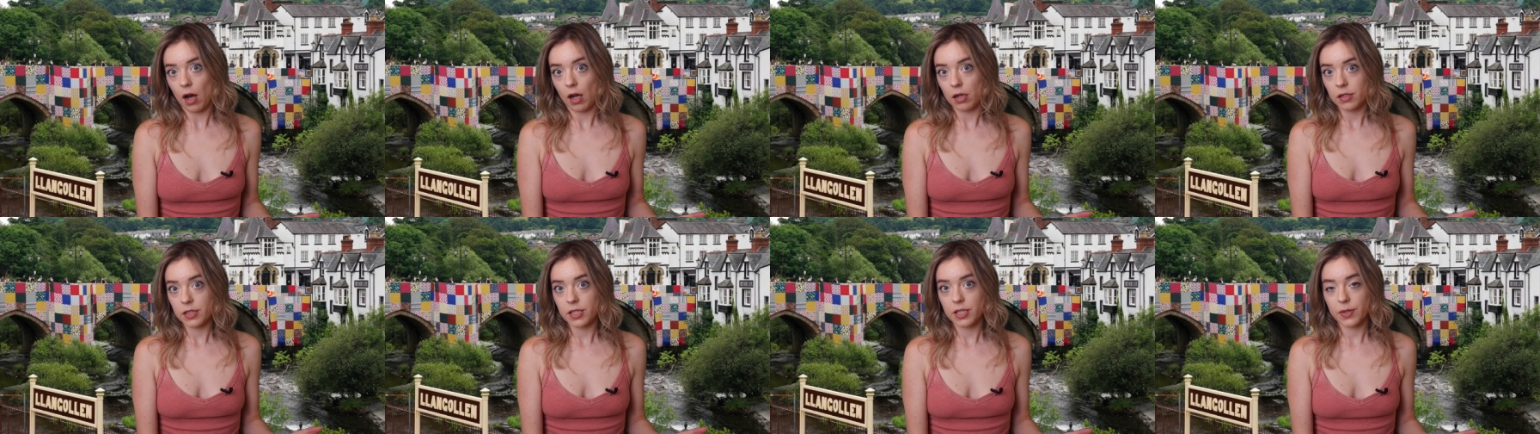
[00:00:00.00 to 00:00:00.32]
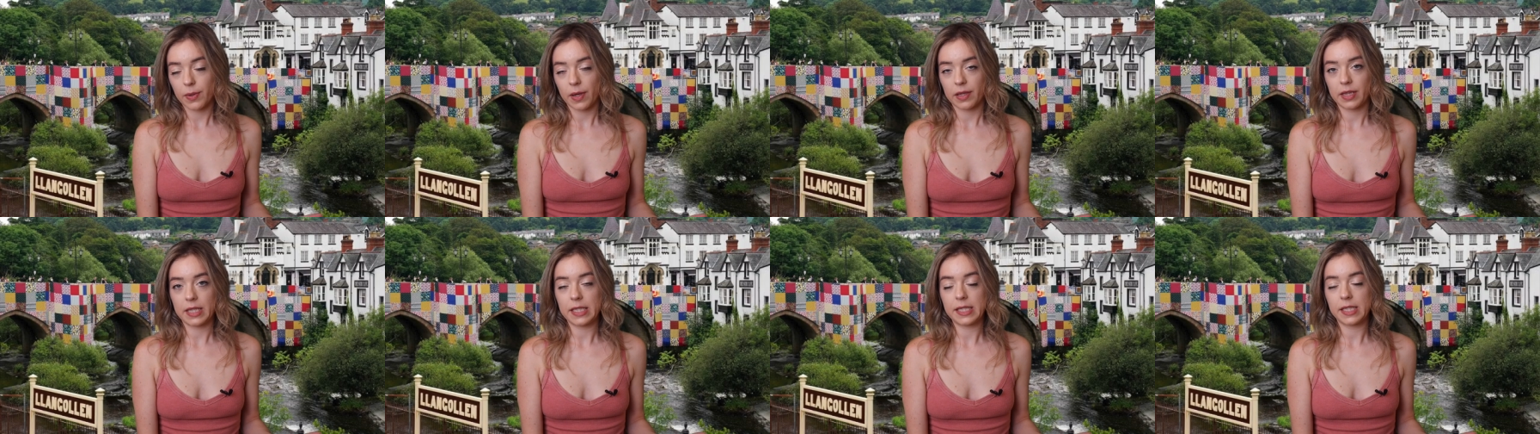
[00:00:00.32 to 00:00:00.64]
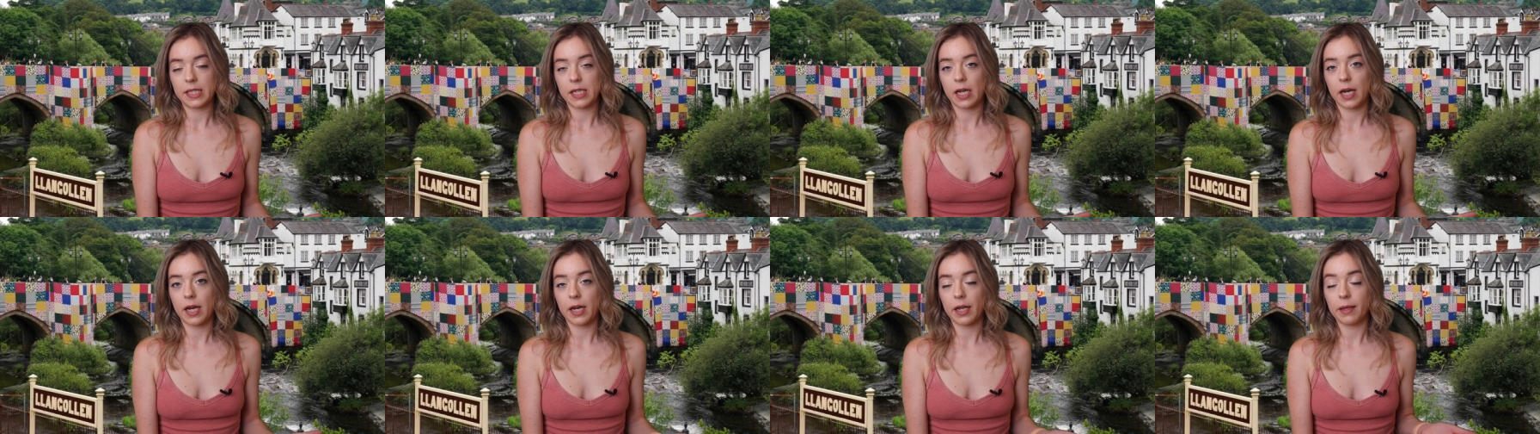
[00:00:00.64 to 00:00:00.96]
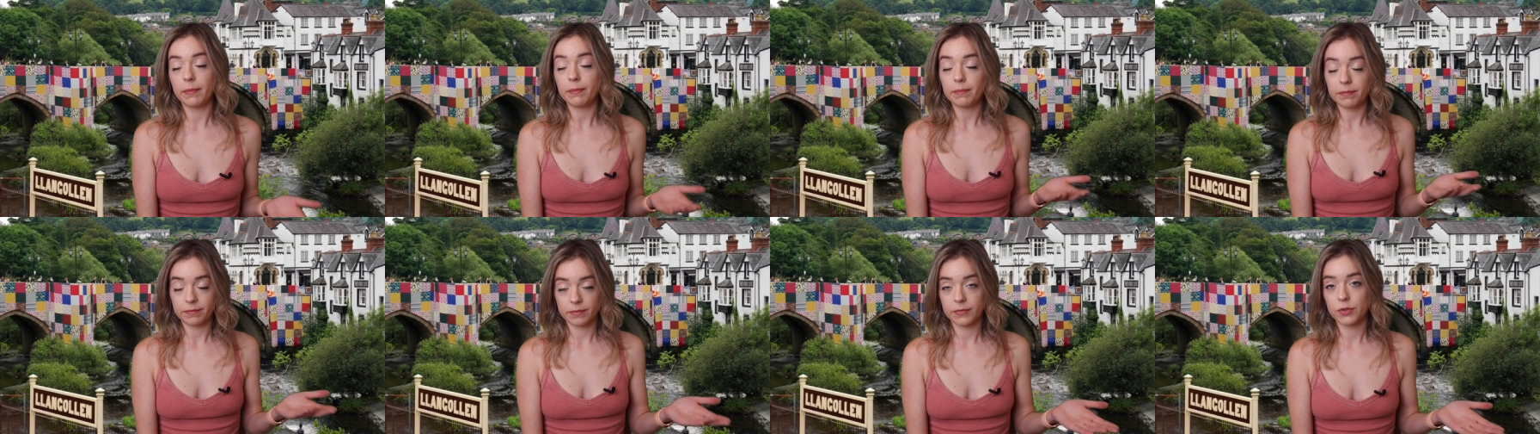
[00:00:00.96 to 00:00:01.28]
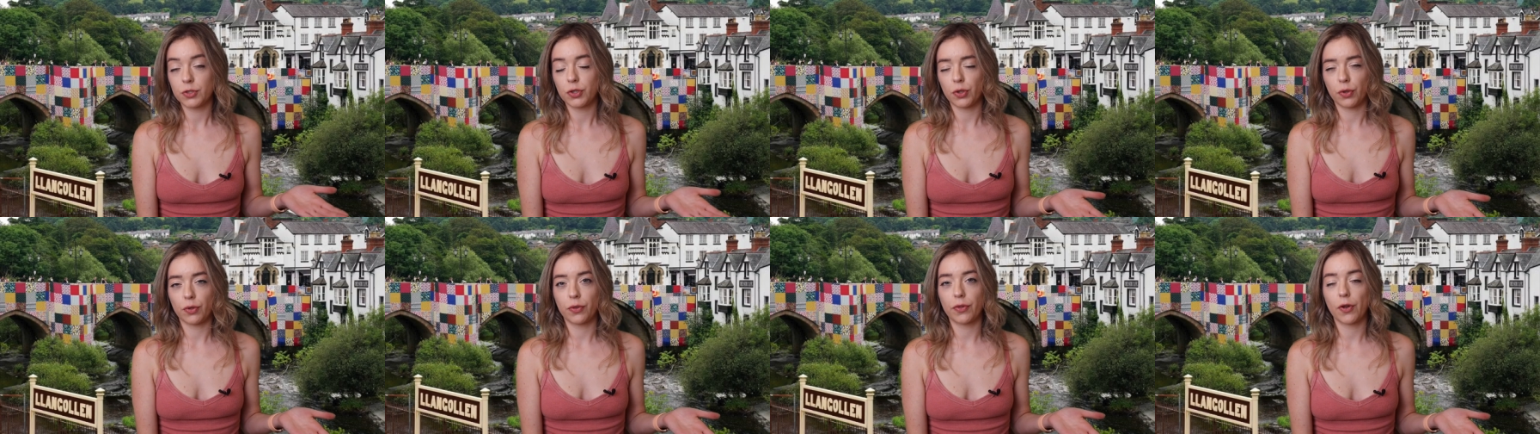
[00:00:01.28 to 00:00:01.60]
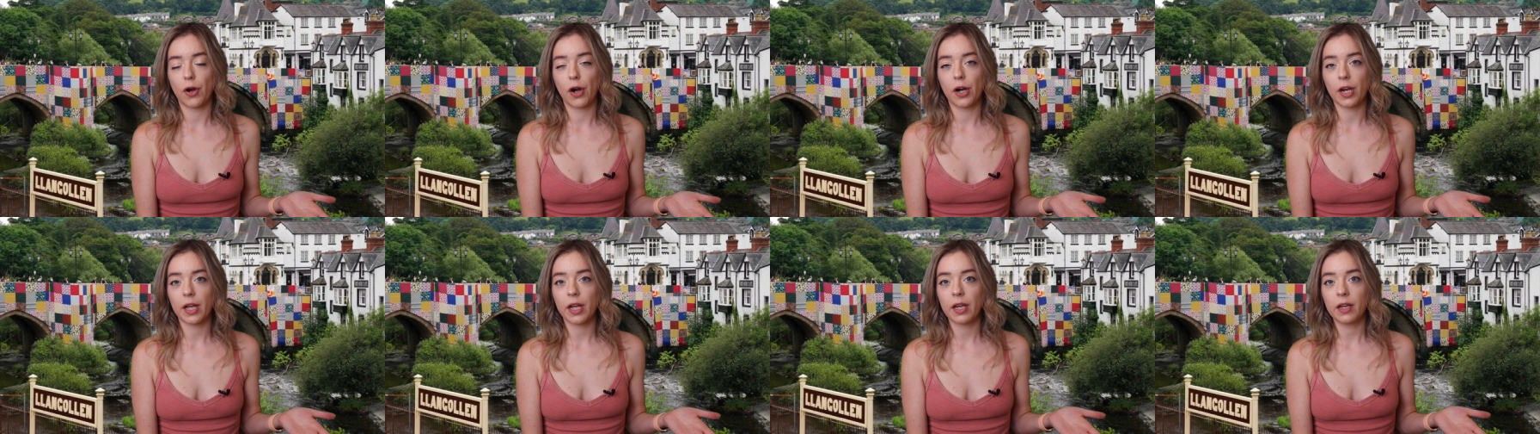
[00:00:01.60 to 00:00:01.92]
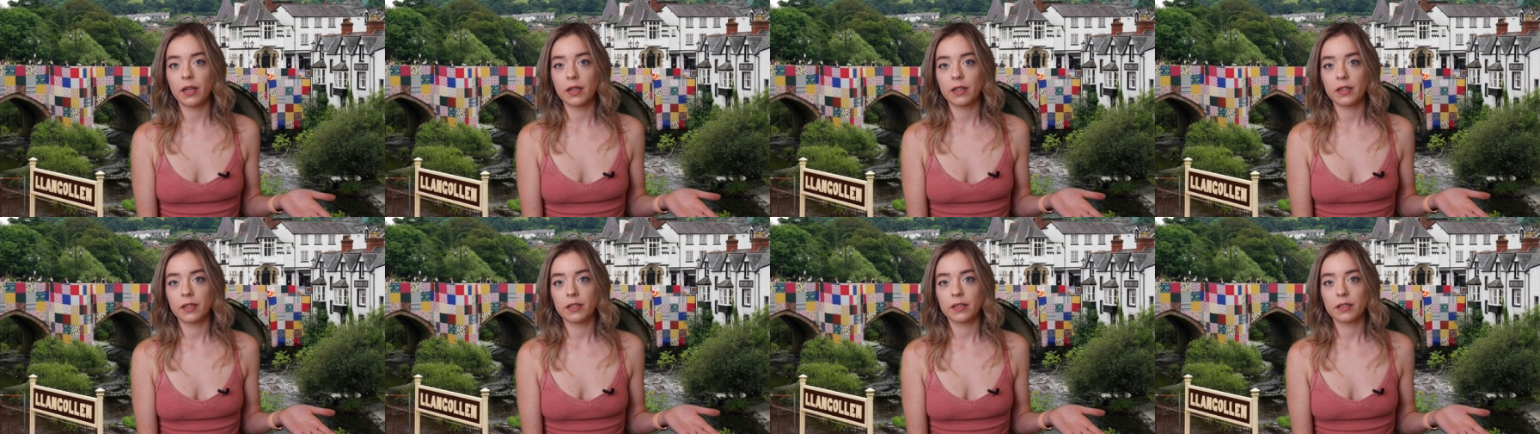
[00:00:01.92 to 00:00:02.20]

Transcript: Also at this time, 2.30,